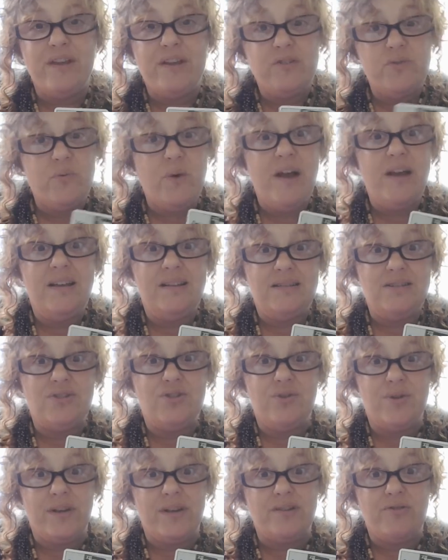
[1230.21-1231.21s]
That's why it's a
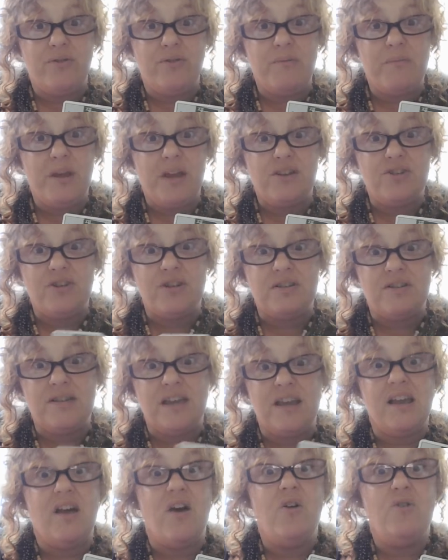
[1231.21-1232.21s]
transformation. It's
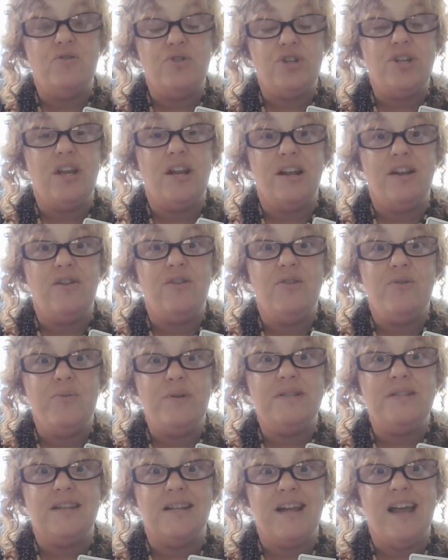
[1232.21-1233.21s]
like, oh shit, I don't know
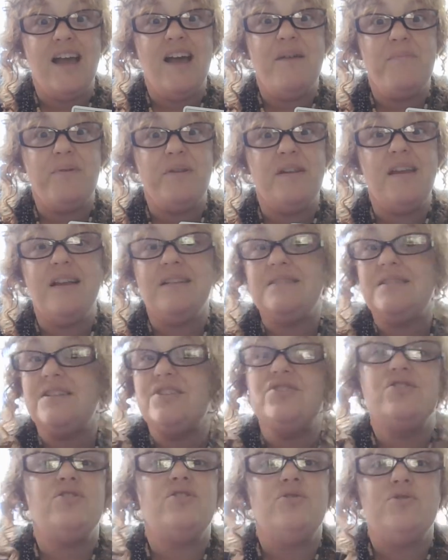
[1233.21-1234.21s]
what's going to happen next.
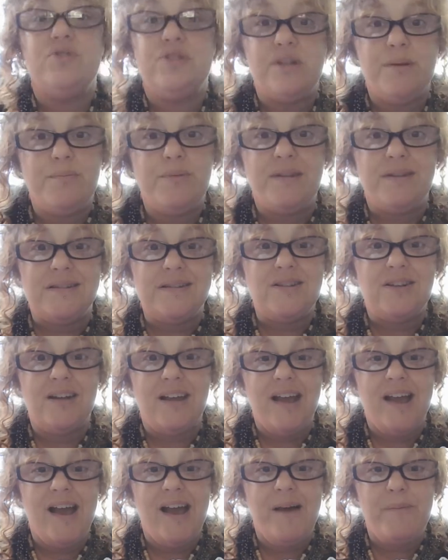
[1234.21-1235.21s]
I just know something's
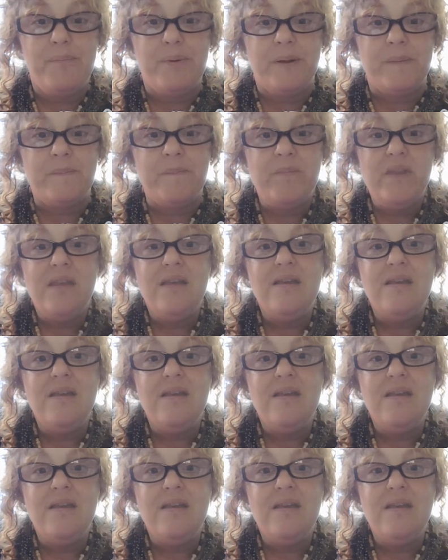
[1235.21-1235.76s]
going to happen.